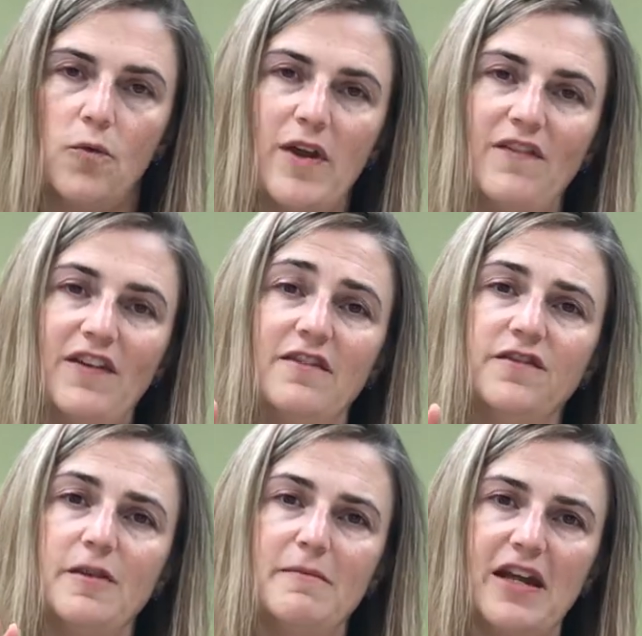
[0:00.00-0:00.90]
We have
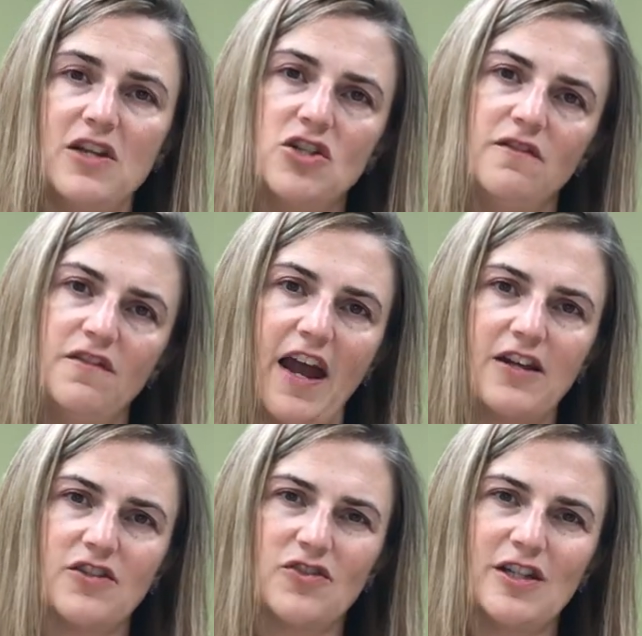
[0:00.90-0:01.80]
inflammation
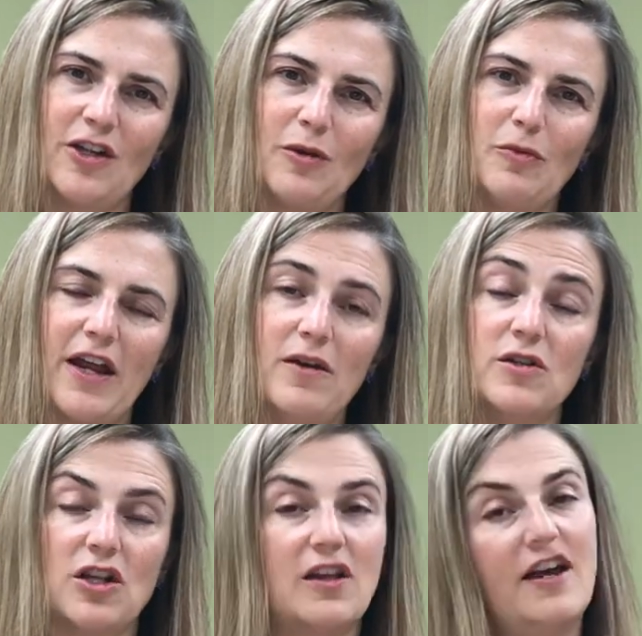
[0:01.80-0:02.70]
factors in our brain,
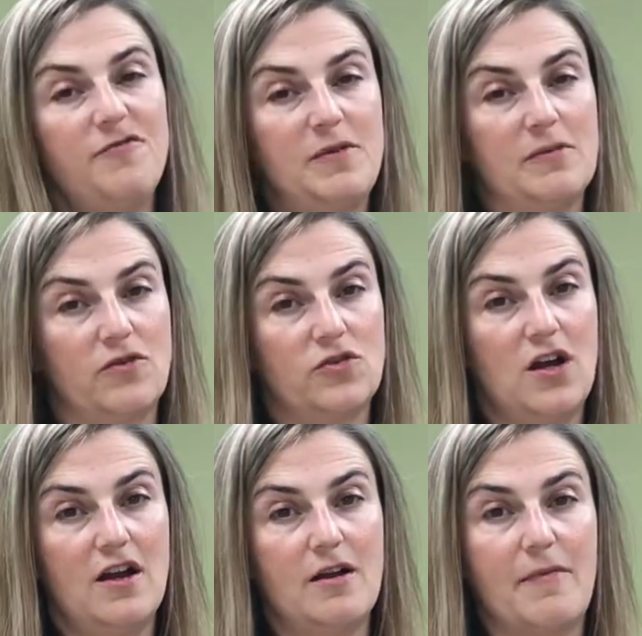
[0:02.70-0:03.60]
which a lot of people don't
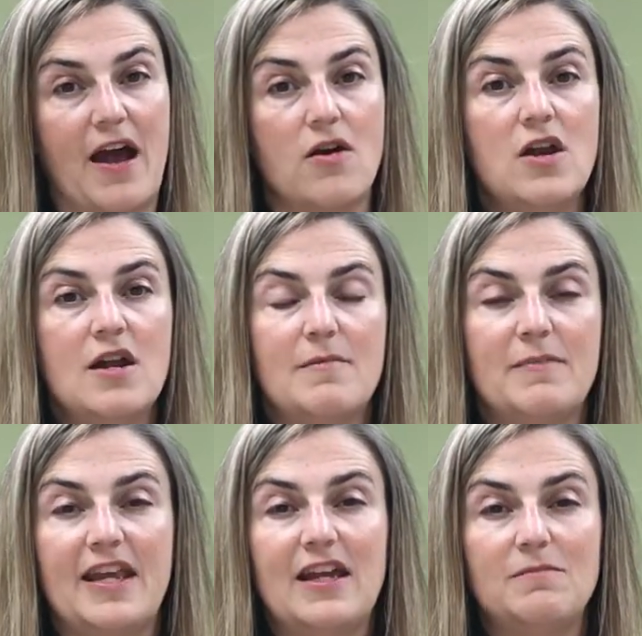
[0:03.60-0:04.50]
talk about,
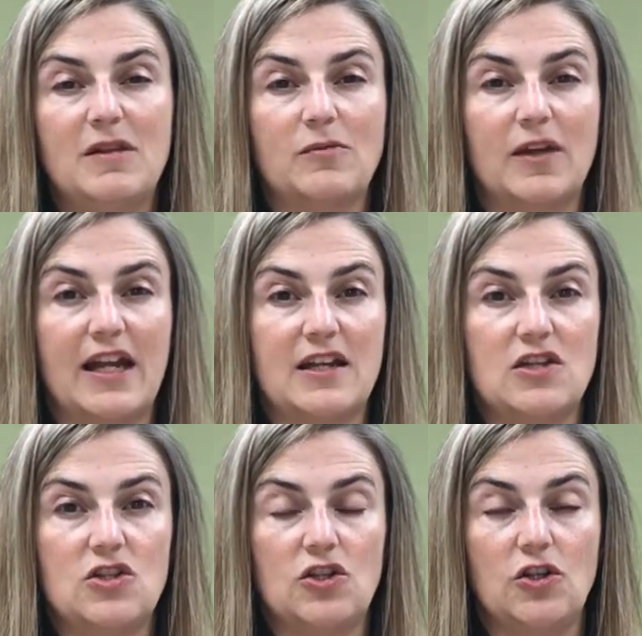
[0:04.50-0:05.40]
but they can be
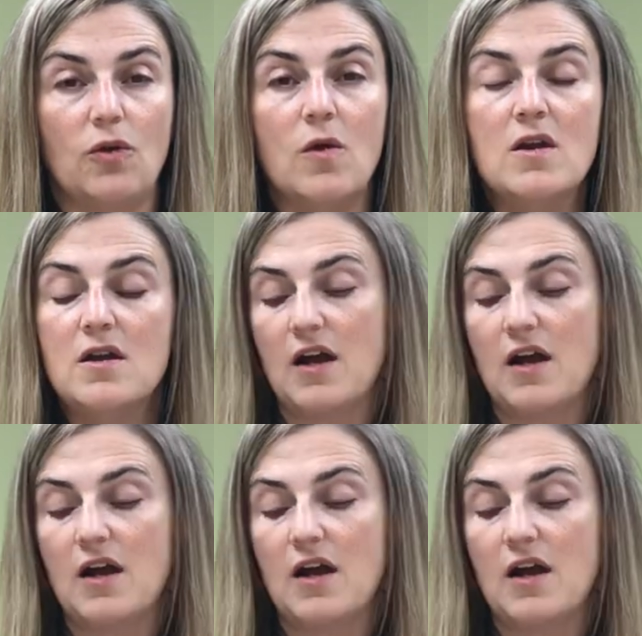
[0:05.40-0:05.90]
related to